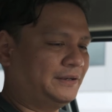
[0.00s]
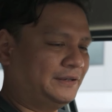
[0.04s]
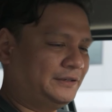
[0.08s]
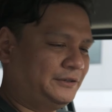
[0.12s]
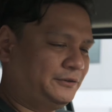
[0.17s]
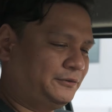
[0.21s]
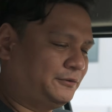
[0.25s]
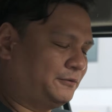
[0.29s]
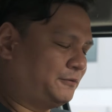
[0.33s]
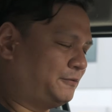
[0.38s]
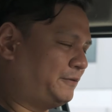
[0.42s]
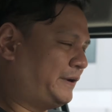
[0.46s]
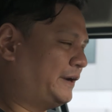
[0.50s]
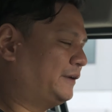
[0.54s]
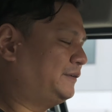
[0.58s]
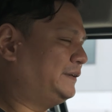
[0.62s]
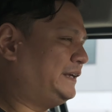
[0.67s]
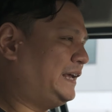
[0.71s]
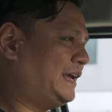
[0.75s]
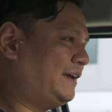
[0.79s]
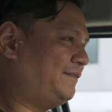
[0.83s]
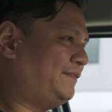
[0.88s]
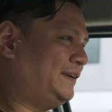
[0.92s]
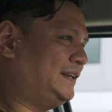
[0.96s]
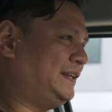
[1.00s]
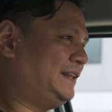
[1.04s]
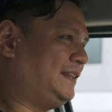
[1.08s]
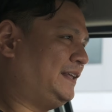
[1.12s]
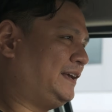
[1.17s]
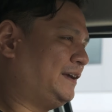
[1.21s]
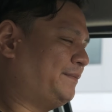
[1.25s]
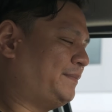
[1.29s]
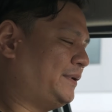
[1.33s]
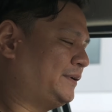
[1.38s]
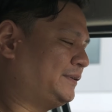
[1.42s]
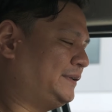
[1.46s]
You rarely have
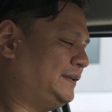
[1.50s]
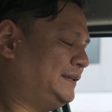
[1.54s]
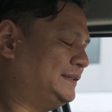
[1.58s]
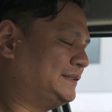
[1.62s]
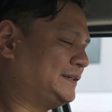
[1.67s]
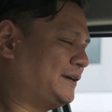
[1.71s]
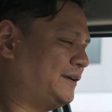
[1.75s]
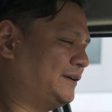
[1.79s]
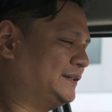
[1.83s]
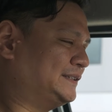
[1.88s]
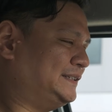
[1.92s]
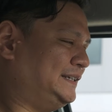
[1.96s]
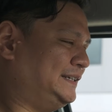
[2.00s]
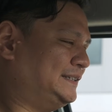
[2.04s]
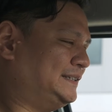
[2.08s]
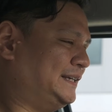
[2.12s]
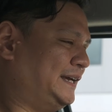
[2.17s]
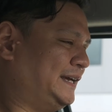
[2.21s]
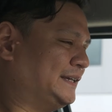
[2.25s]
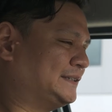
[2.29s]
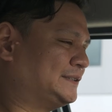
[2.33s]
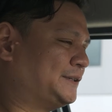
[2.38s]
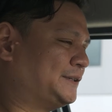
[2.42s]
anything about these cars these days.